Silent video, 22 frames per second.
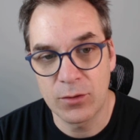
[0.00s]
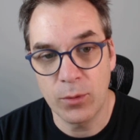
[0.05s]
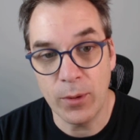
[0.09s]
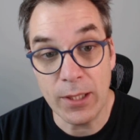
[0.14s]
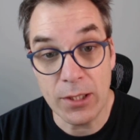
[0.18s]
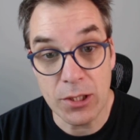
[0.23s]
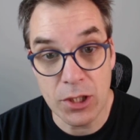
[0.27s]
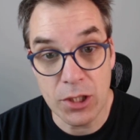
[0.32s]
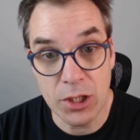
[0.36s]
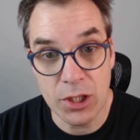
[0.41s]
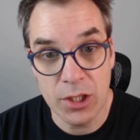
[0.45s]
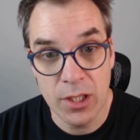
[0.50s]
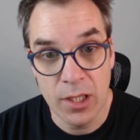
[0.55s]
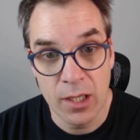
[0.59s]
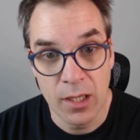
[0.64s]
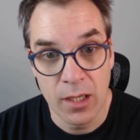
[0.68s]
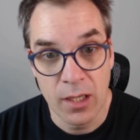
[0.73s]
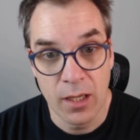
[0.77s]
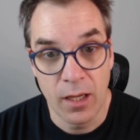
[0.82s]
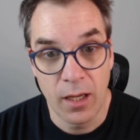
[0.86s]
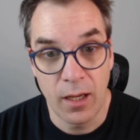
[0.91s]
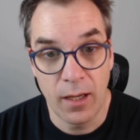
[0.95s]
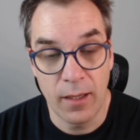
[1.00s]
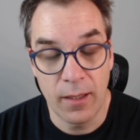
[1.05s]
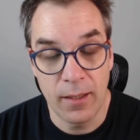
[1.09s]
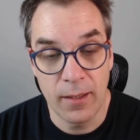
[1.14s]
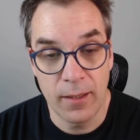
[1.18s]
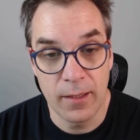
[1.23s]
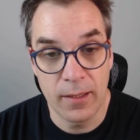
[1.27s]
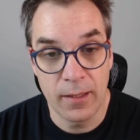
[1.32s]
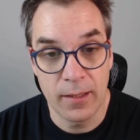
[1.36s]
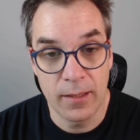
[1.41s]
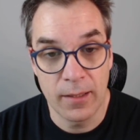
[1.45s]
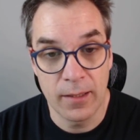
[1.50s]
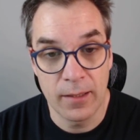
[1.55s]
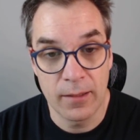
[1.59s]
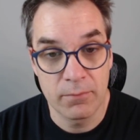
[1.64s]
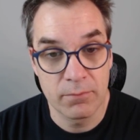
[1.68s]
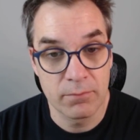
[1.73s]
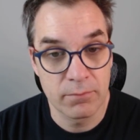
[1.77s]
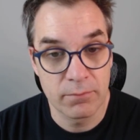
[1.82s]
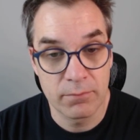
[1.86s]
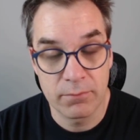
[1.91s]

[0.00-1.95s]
Twitch. I